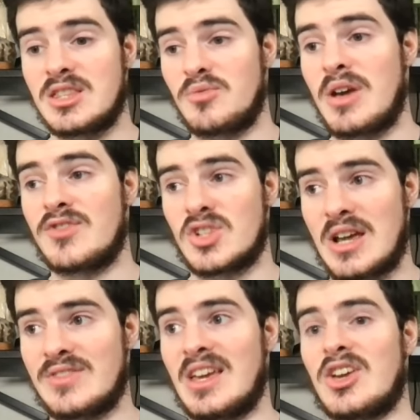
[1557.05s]
The Ravens are going to
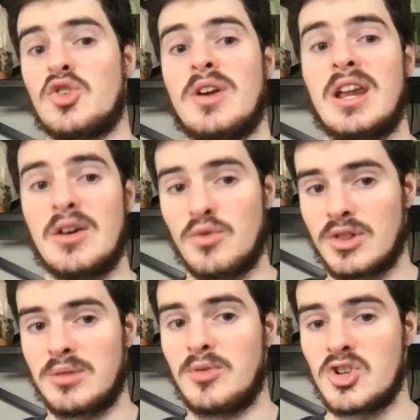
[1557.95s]
have to get creative with
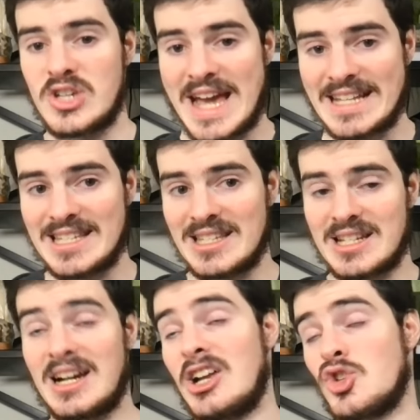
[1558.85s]
Lamar Jackson's
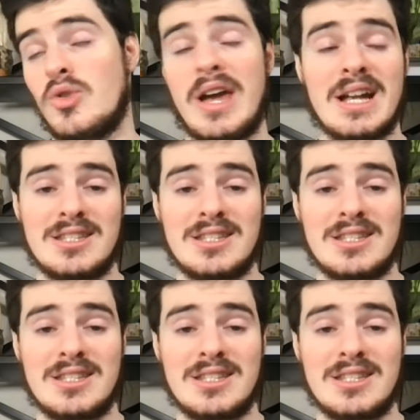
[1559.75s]
contract